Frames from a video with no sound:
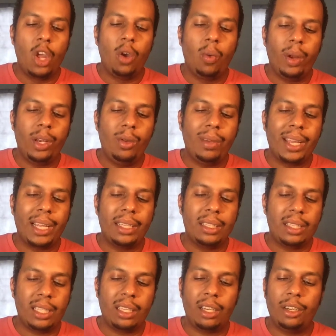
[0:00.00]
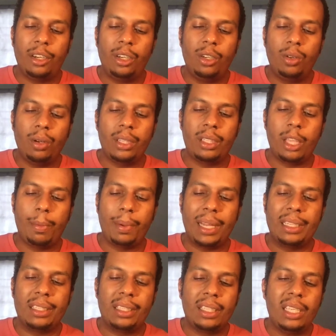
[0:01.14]
when you can sit on your doorstep
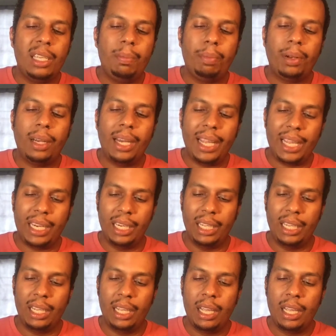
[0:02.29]
and see plainly,